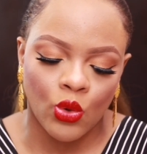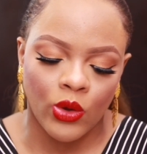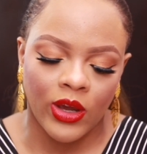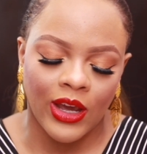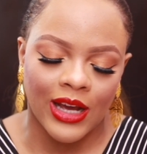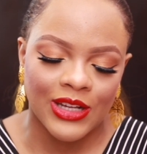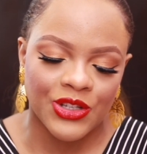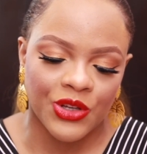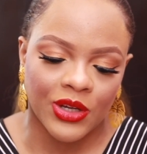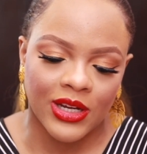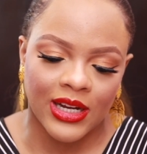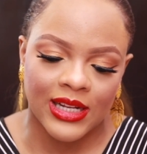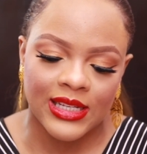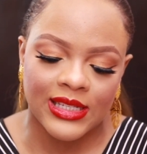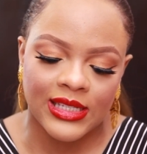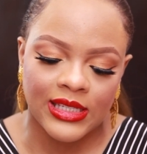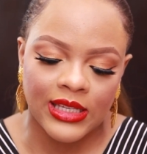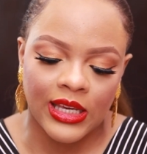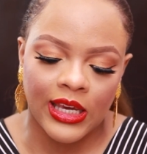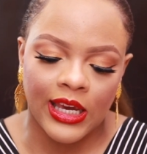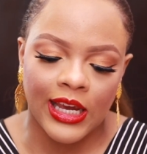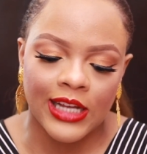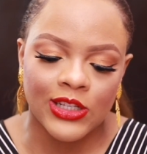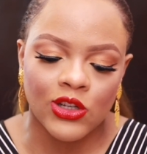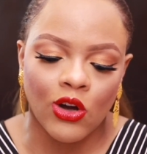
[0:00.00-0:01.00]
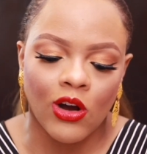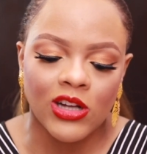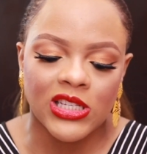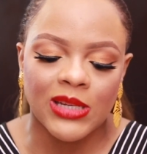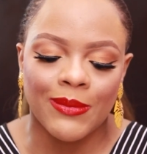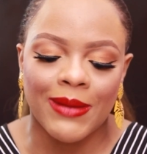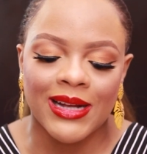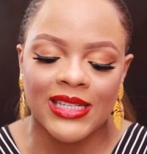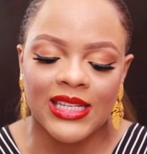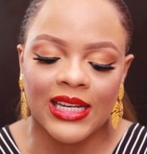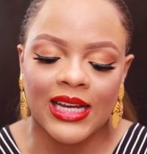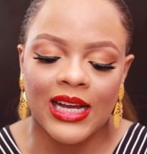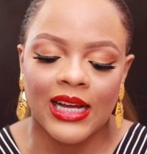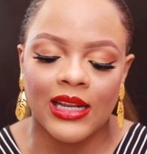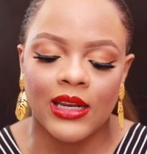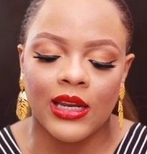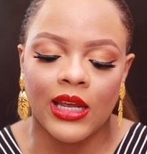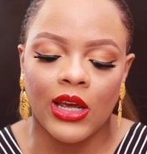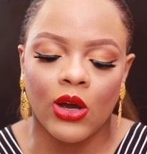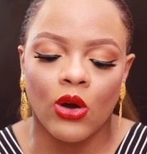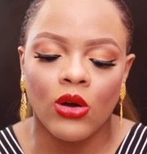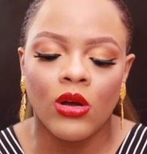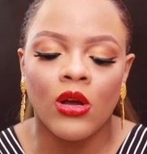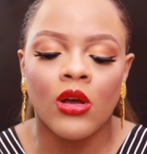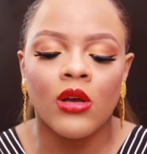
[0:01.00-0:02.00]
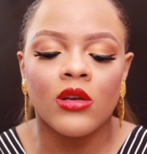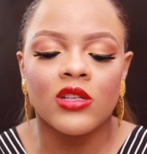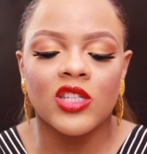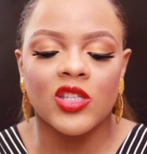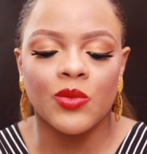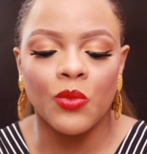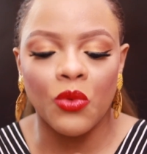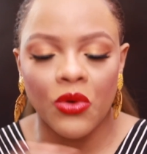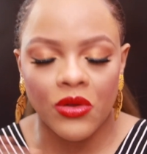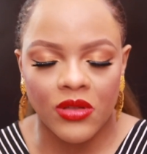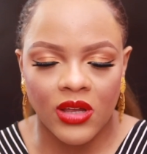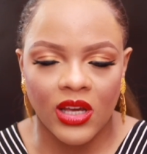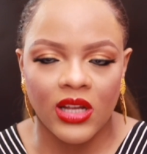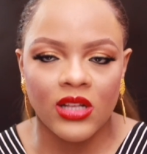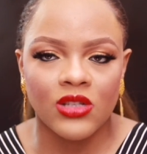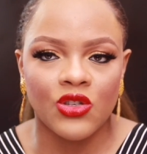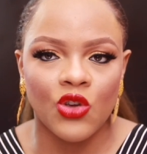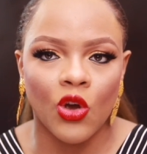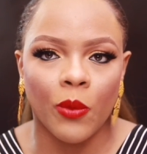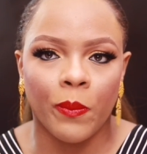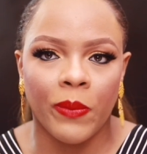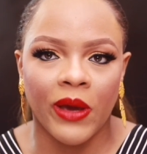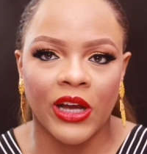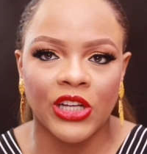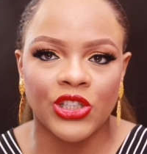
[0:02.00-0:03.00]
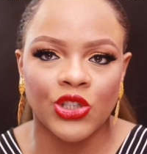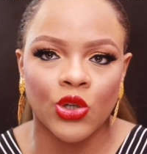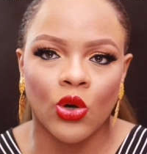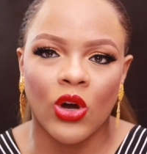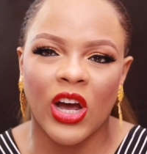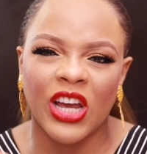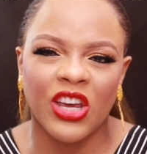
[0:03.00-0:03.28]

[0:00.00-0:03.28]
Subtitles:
As you can see, it automatically smoothings your picture,